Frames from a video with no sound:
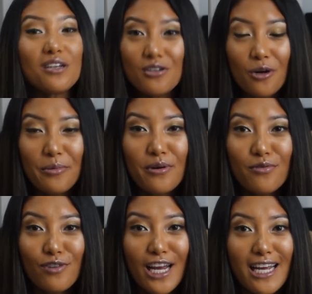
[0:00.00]
don't be
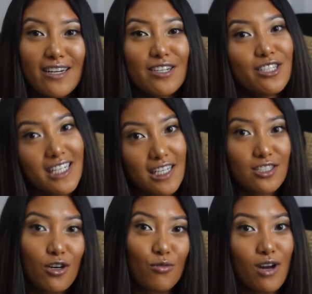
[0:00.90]
afraid to get
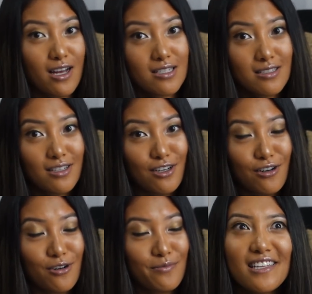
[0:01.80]
your rest,
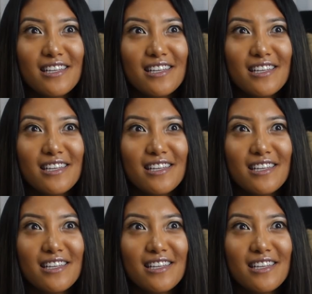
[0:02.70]
girl.